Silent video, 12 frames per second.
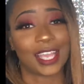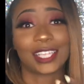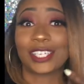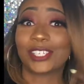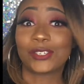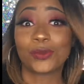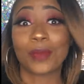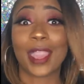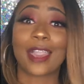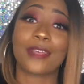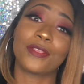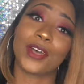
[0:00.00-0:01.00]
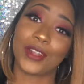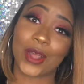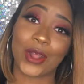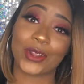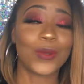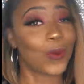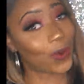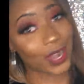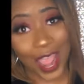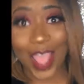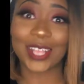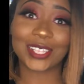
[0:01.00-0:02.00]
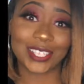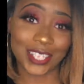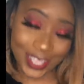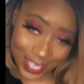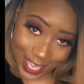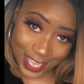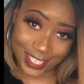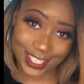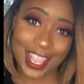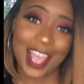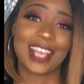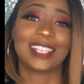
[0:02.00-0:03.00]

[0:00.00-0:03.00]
Did you make the naughty or nice list?